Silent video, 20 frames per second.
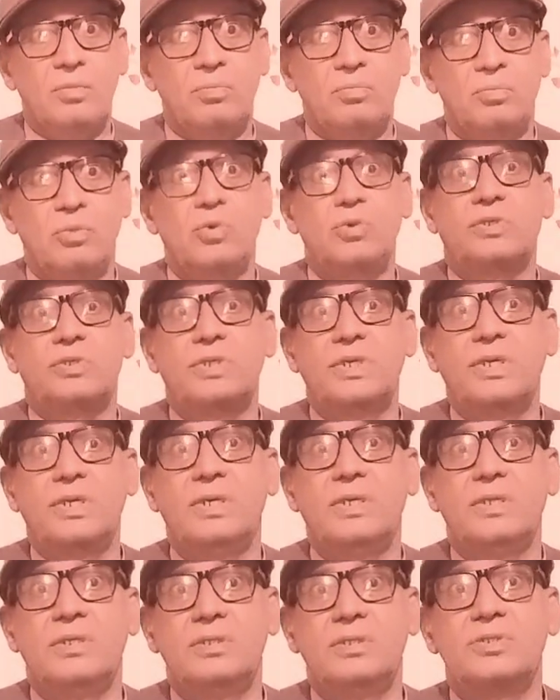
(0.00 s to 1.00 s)

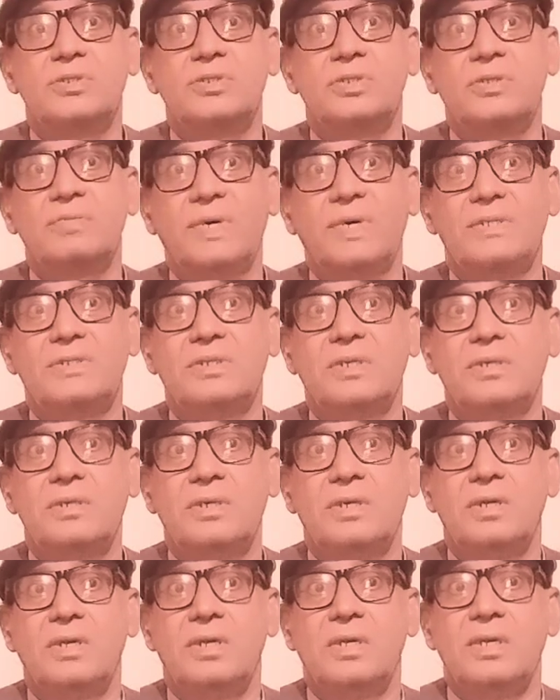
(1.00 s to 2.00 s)
Mostly this infection
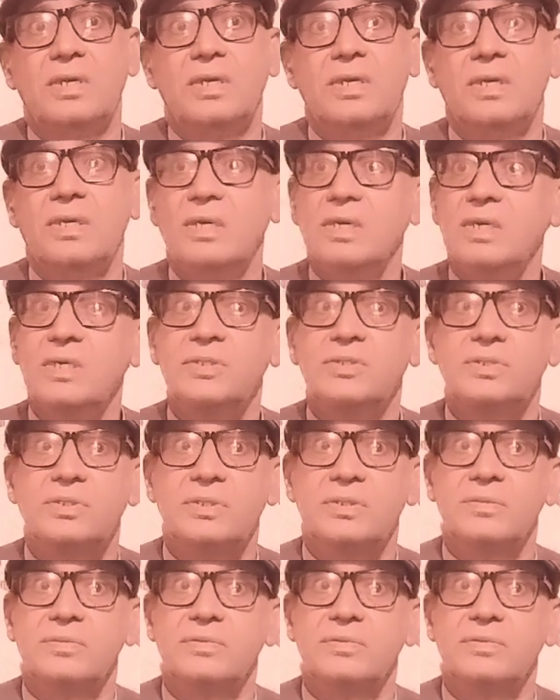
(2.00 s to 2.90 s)
is,